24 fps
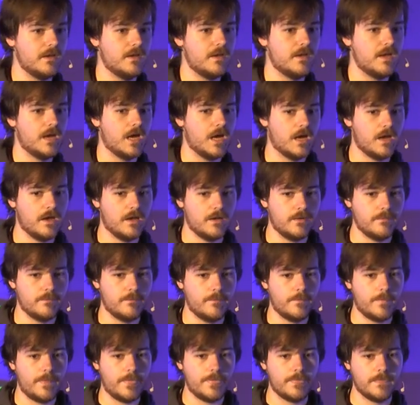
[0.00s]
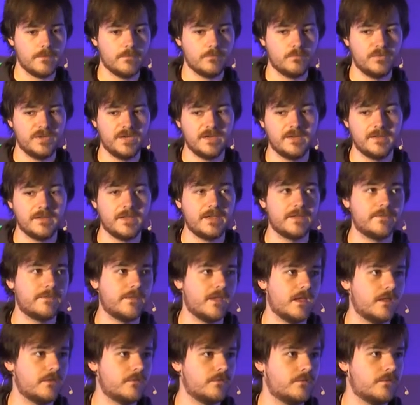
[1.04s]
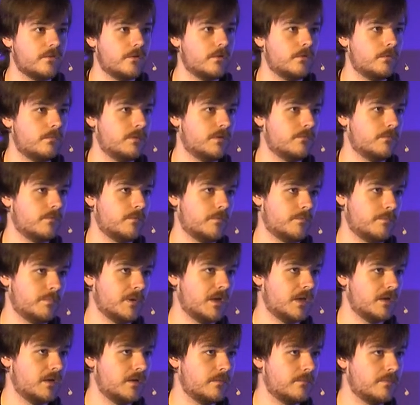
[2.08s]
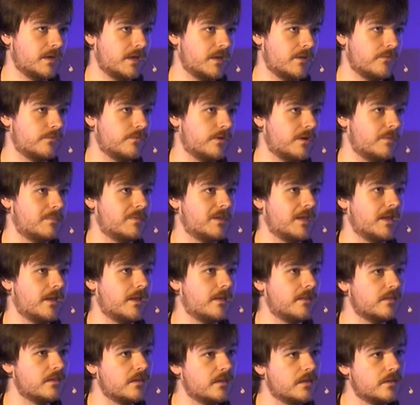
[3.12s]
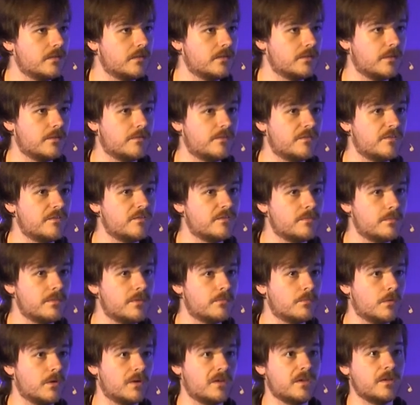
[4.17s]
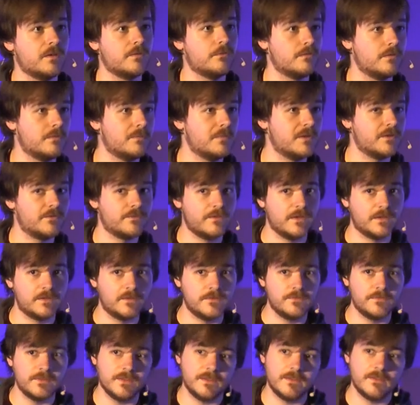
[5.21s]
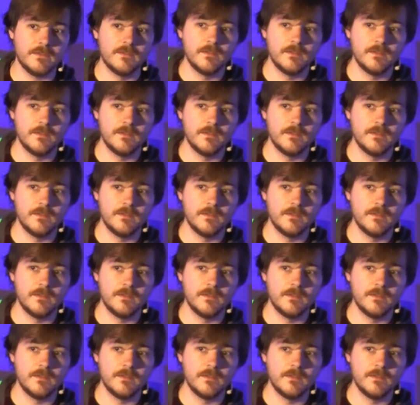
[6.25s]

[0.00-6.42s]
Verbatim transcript: Um, we didn't like that, so we responded by a free plan that that seems to be working extremely effectively.